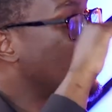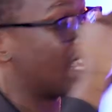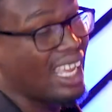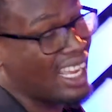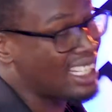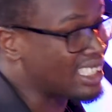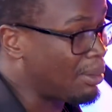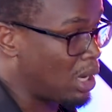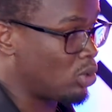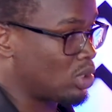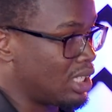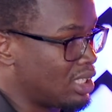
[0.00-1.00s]
cares
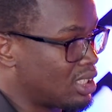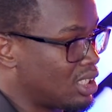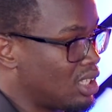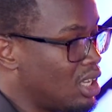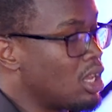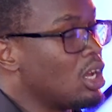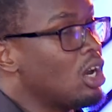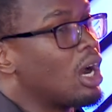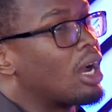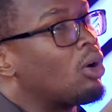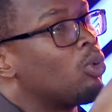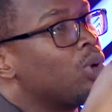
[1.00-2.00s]
about us
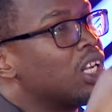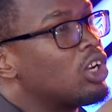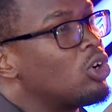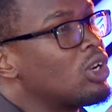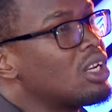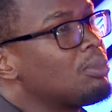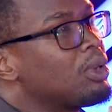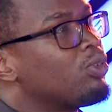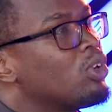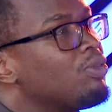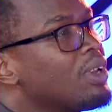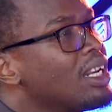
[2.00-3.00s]
will only be
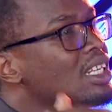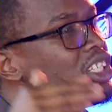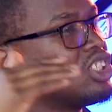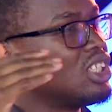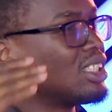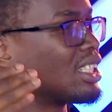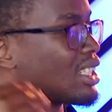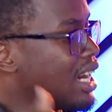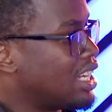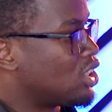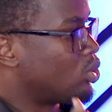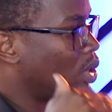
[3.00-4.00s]
fulfilled in Jesus
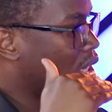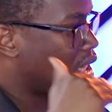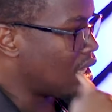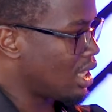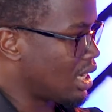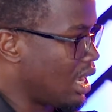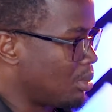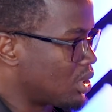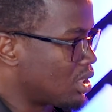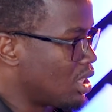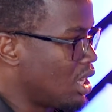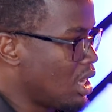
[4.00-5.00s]
Christ when he comes.
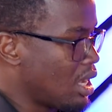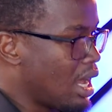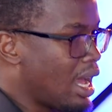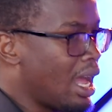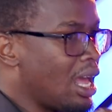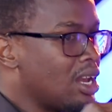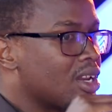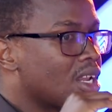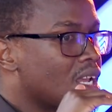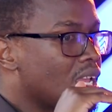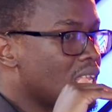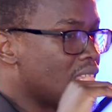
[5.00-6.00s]
And
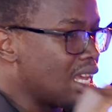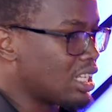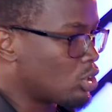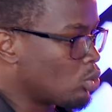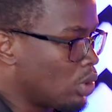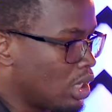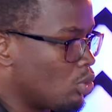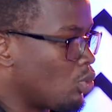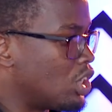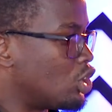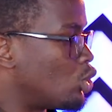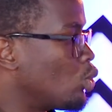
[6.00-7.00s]
yes, we
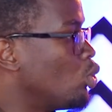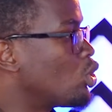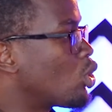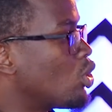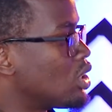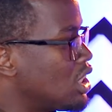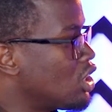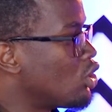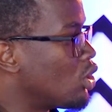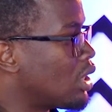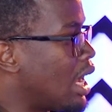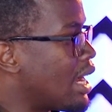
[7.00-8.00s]
should
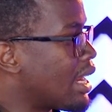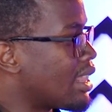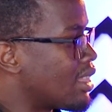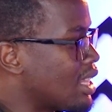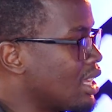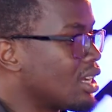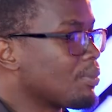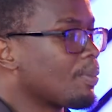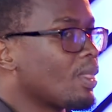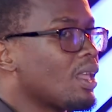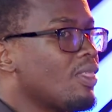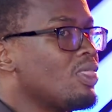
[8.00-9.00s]
continue. And I think
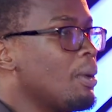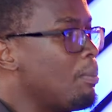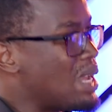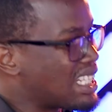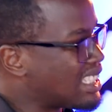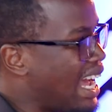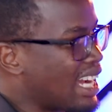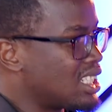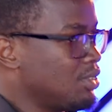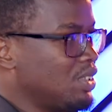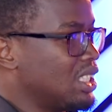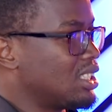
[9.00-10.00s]
the best
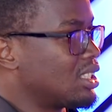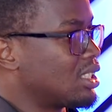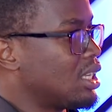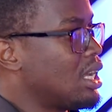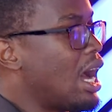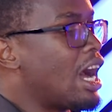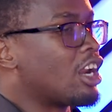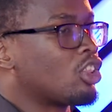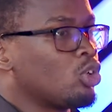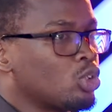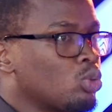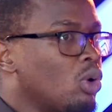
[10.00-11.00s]
activists are
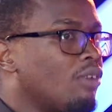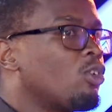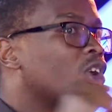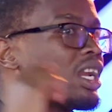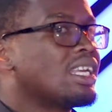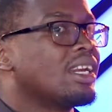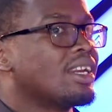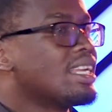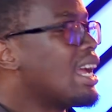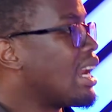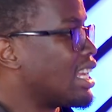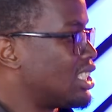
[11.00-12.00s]
those who have already
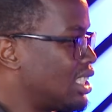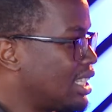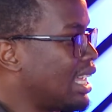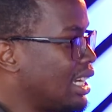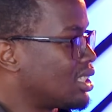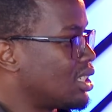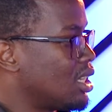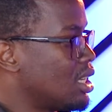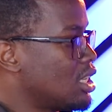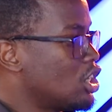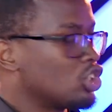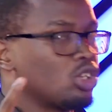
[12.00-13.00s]
realized that.
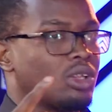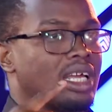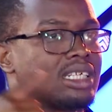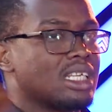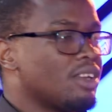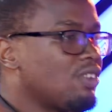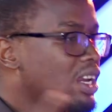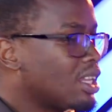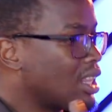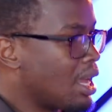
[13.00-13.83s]
So that even in their